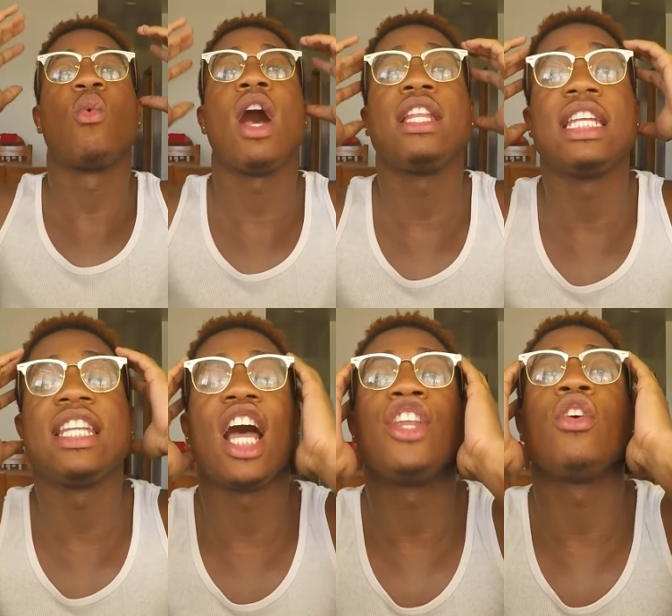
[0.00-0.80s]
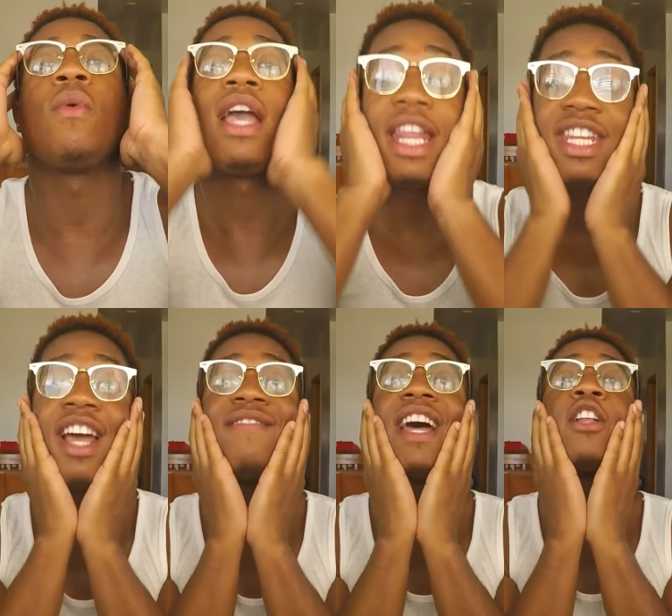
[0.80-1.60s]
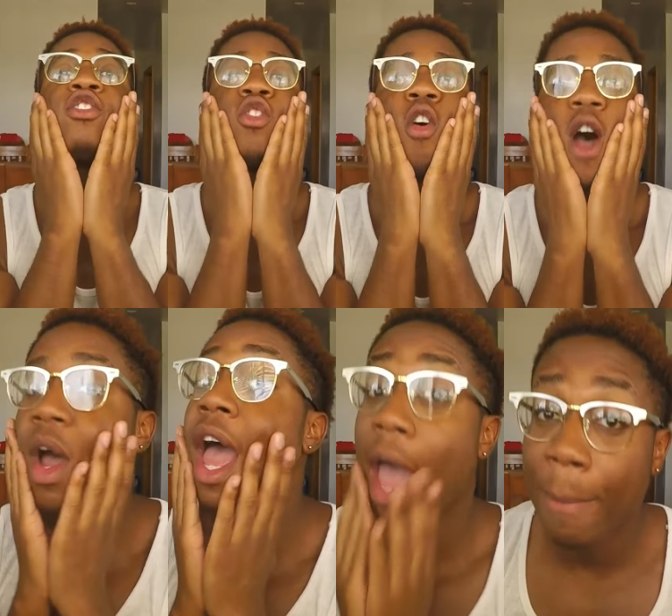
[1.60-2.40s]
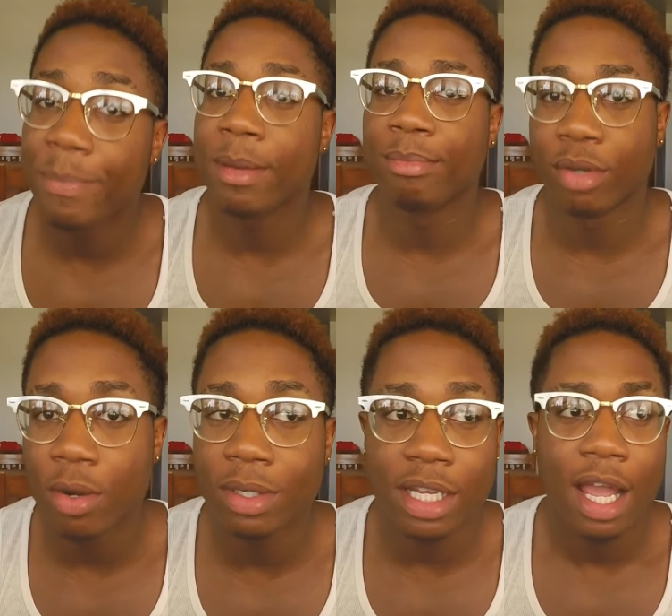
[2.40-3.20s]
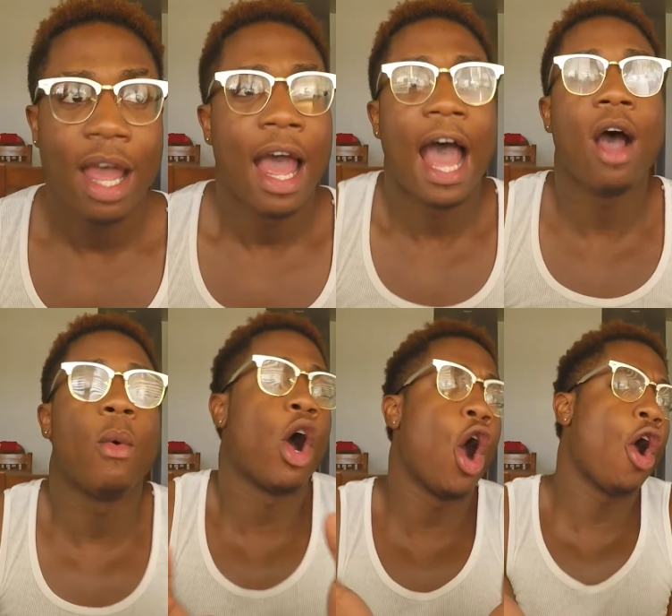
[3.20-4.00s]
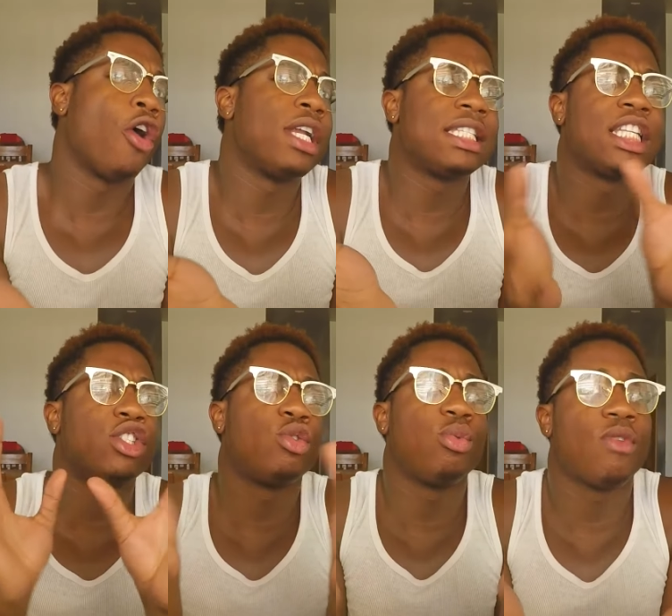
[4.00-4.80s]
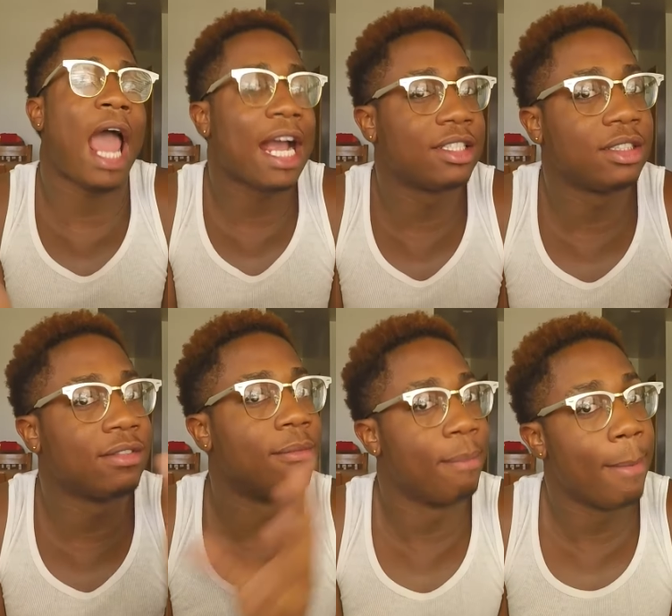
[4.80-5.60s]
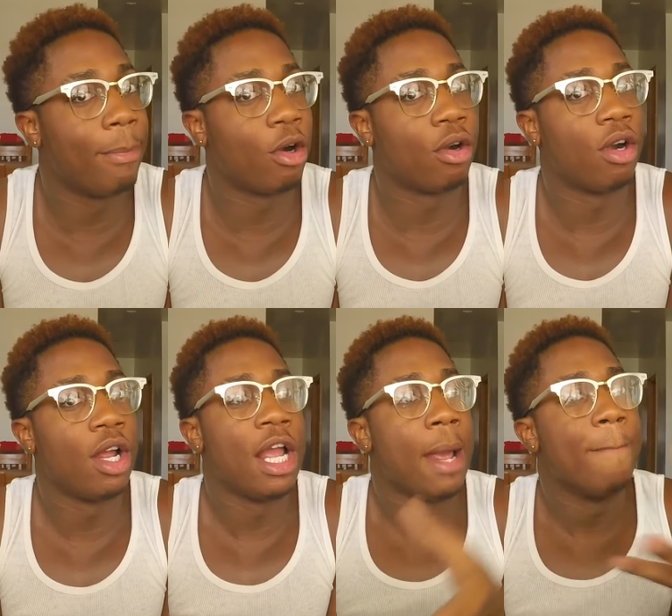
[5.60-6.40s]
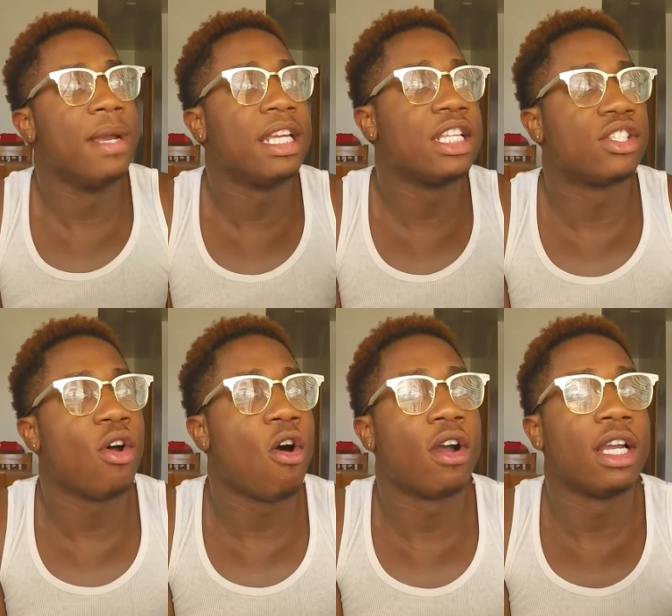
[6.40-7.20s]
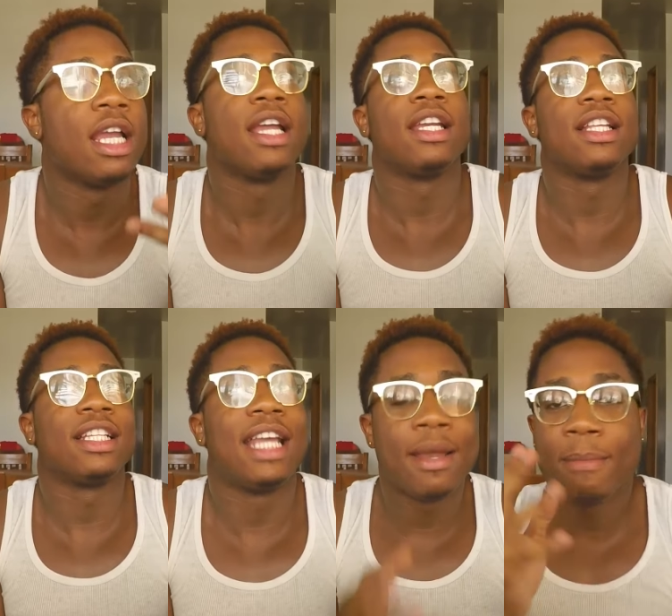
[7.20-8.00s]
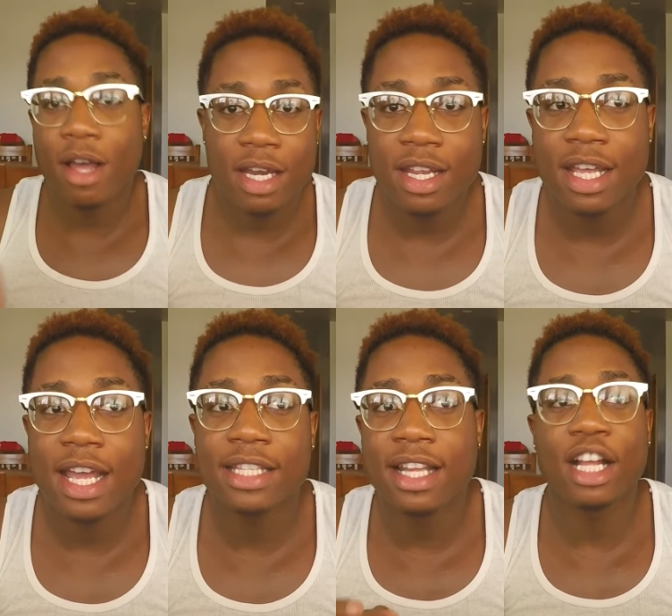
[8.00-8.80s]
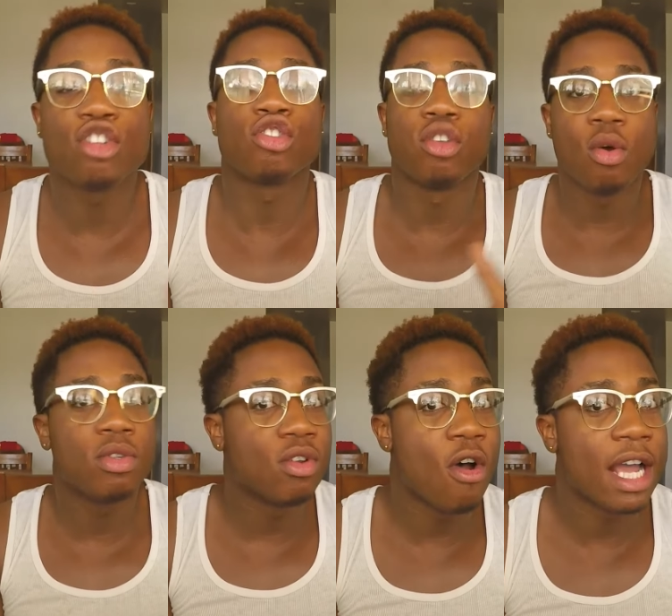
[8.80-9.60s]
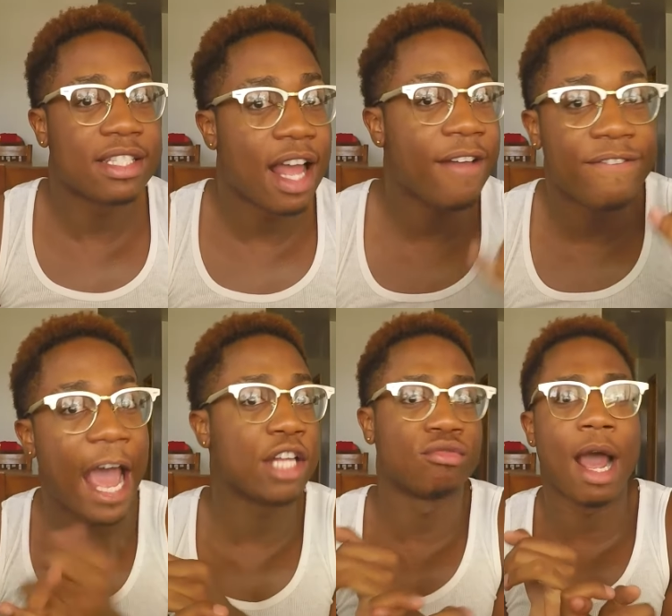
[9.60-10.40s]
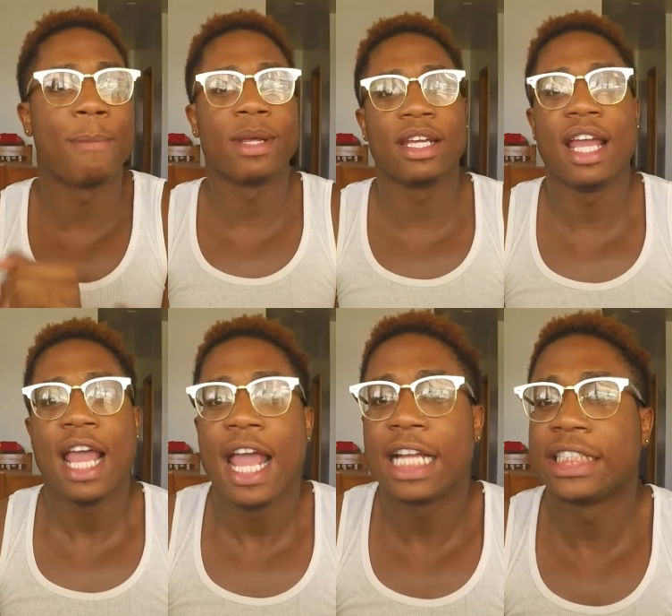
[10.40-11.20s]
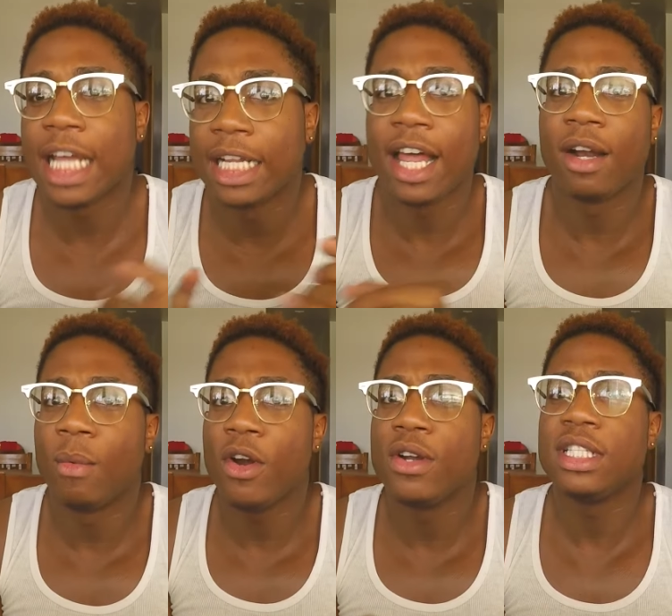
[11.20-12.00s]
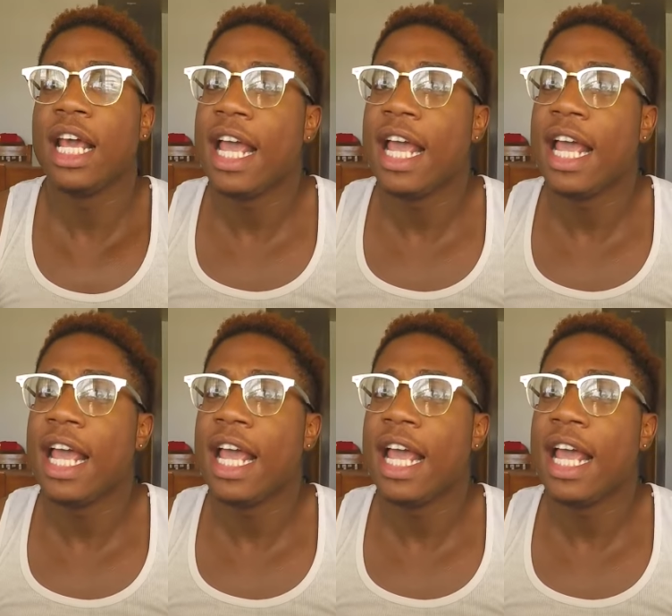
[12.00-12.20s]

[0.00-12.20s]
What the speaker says: Quan did not know any of that song. What happened, Brody? How hard is it to actually remember Biggie's song? Get Money, it's like a slow song. It's not fast rapping. It's not a lot of words.